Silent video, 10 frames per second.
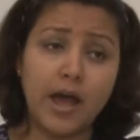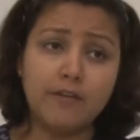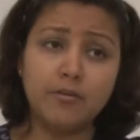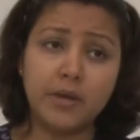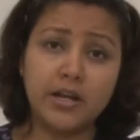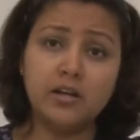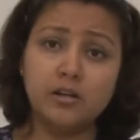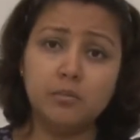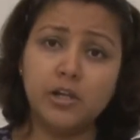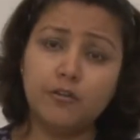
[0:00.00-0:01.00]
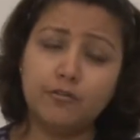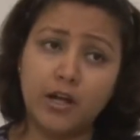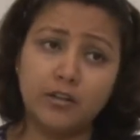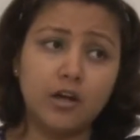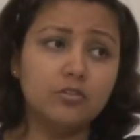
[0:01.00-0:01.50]
have a medical bill of
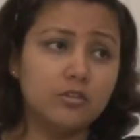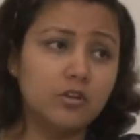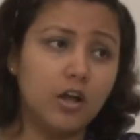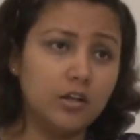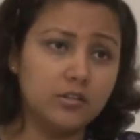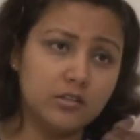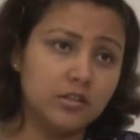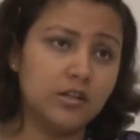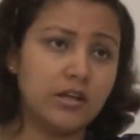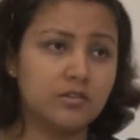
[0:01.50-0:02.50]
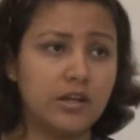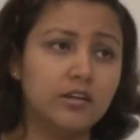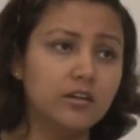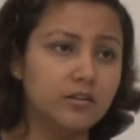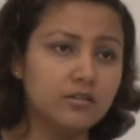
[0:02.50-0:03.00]
$1000 in the next 10
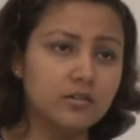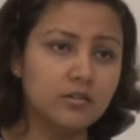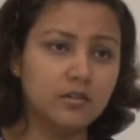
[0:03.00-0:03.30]
years?